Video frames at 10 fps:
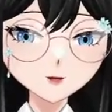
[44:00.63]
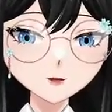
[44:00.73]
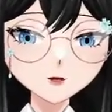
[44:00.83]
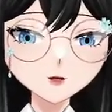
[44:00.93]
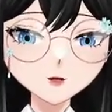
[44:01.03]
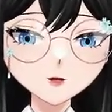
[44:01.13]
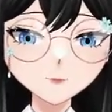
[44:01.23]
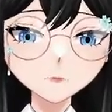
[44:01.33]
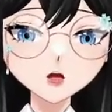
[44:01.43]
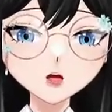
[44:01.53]
Western
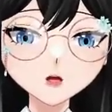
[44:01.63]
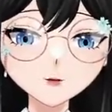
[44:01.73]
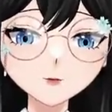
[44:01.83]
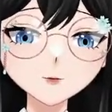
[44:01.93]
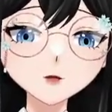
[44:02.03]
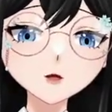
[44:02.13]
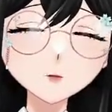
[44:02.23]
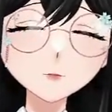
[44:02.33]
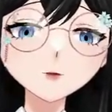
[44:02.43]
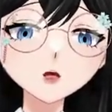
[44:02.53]
blot,
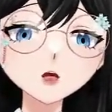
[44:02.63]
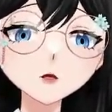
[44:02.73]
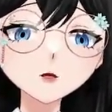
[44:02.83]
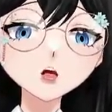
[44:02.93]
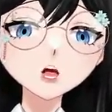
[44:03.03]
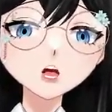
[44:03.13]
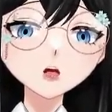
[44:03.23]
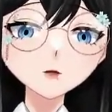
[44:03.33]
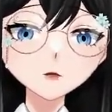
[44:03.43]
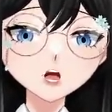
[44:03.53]
confirm the
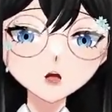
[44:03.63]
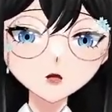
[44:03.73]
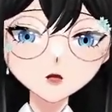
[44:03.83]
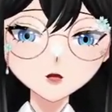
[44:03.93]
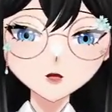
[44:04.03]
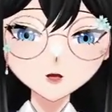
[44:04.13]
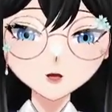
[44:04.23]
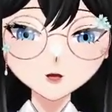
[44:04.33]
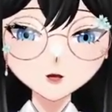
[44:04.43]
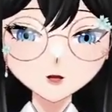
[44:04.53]
expression.
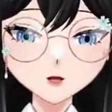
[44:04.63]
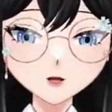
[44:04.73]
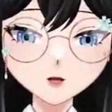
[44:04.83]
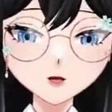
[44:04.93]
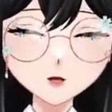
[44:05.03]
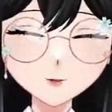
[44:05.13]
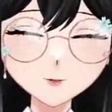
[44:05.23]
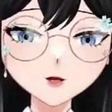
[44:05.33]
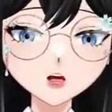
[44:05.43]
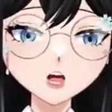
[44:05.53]
You have a
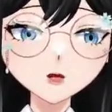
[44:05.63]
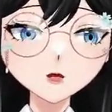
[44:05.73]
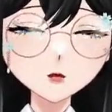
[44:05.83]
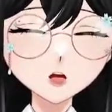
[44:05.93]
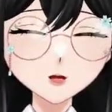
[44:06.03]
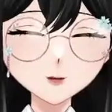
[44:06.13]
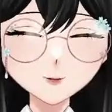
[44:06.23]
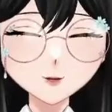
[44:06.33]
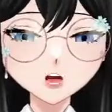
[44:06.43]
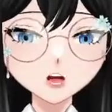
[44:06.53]
dye transfer
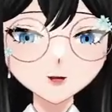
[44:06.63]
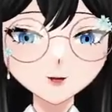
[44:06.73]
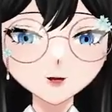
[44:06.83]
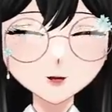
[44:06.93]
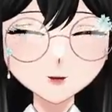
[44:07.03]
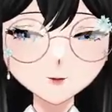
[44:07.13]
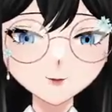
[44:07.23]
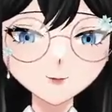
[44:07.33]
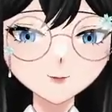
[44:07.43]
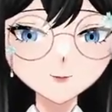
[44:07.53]
assay.
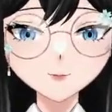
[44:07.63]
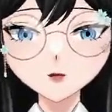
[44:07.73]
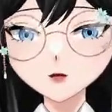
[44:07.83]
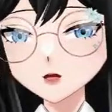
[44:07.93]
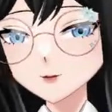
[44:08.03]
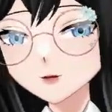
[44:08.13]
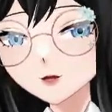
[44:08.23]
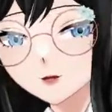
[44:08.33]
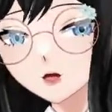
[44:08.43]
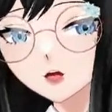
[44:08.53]
You have to
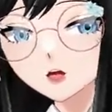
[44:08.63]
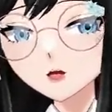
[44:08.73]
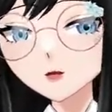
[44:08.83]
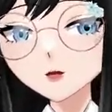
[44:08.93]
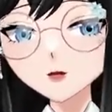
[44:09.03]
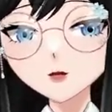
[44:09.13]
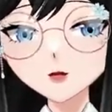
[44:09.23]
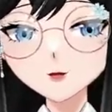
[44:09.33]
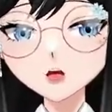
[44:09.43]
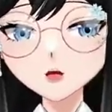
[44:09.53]
also
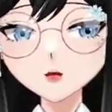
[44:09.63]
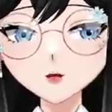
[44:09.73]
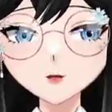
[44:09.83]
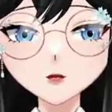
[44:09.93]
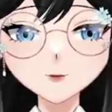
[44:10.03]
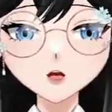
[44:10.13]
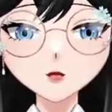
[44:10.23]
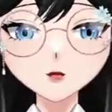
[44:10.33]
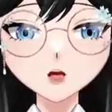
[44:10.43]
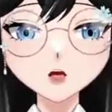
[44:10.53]
be
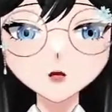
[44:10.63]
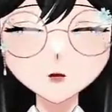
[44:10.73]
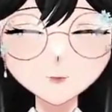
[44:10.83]
green.